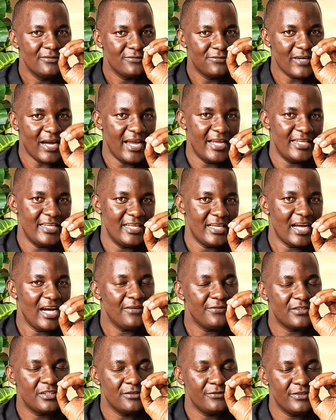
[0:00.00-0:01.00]
finding,
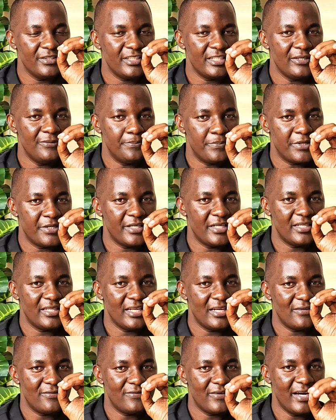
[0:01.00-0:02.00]
after you've interpreted
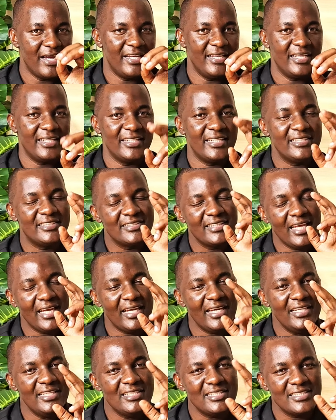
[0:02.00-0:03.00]
that finding, the
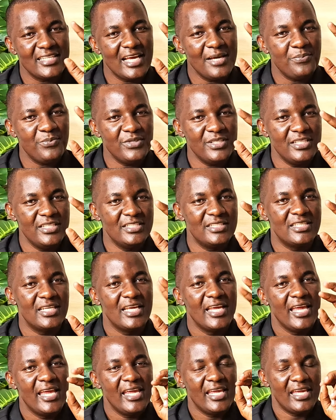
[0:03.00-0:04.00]
second step is,
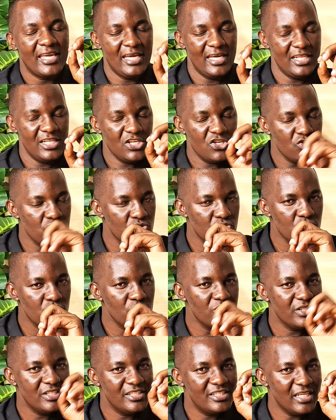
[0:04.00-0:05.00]
can
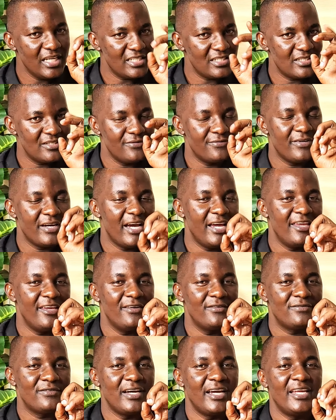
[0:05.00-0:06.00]
you justify
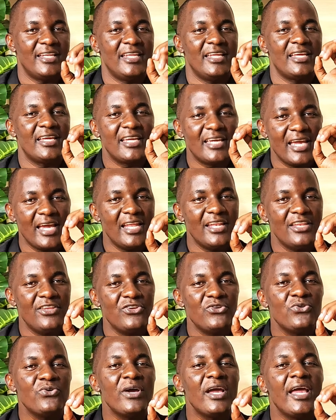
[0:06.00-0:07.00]
your finding? Can
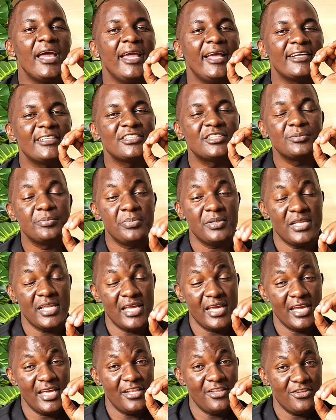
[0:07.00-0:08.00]
you
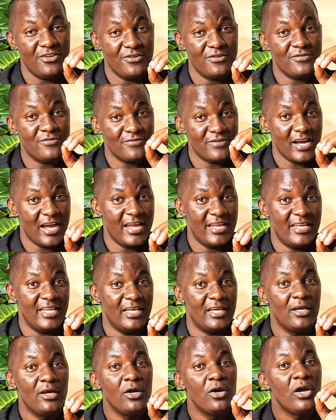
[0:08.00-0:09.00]
explain your
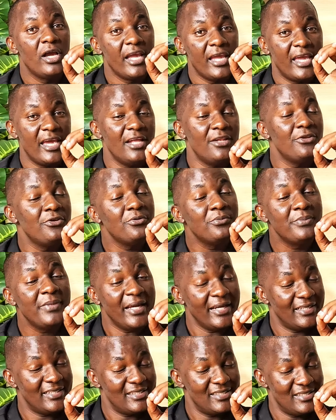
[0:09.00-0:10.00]
finding? Can you
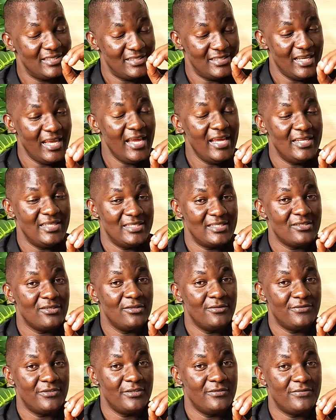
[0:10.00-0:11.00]
make sense
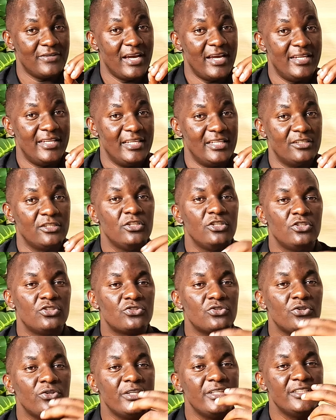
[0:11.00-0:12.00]
of your finding?
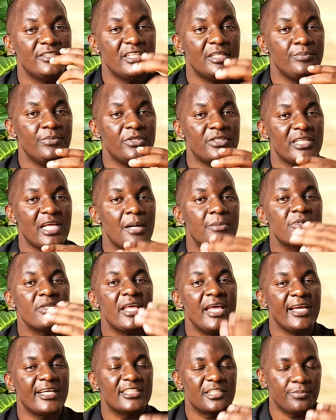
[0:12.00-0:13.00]
So in simple
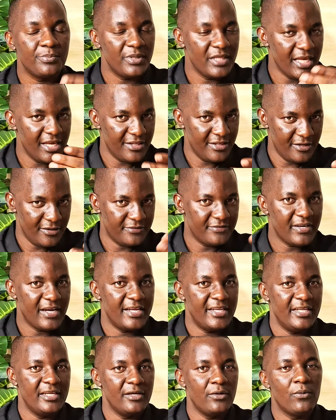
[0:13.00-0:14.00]
terms, explain your
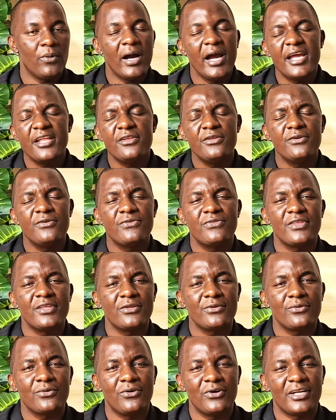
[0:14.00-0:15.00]
finding. Why do you
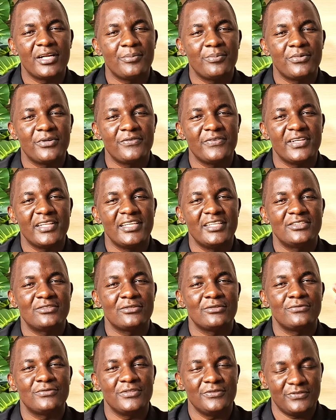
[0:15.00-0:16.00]
think you got a prevalence
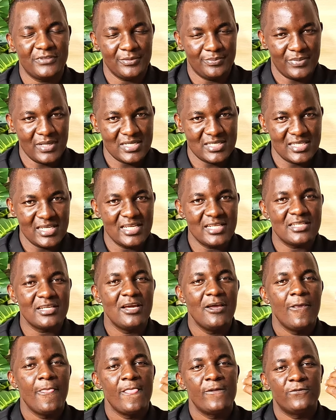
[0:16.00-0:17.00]
of 50%
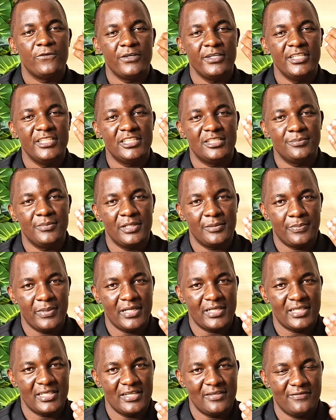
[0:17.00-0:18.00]
for intimate
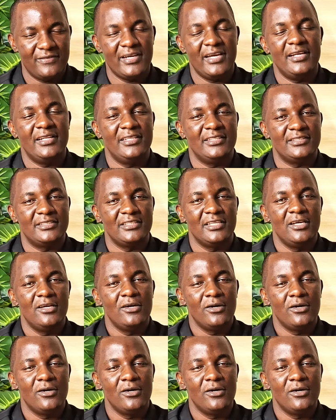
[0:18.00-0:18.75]
partner violence?